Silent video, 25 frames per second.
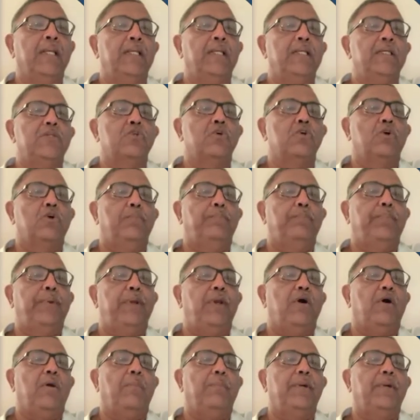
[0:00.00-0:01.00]
So
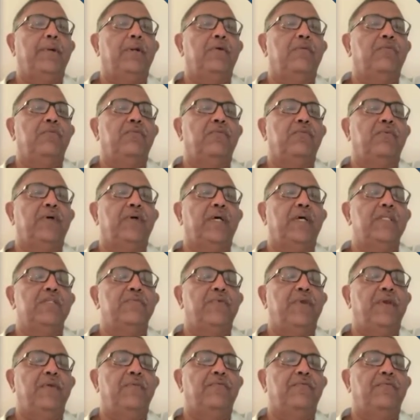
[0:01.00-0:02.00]
preoperative,
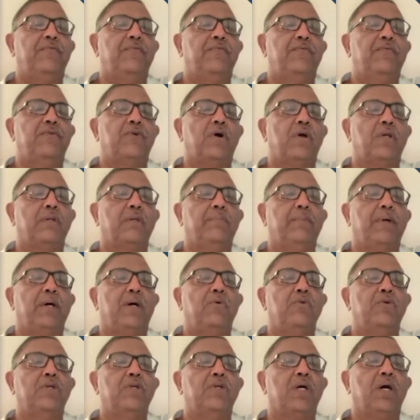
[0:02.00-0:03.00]
as we've talked
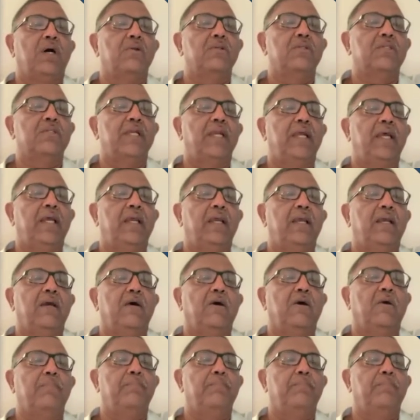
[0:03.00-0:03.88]
about, counseling,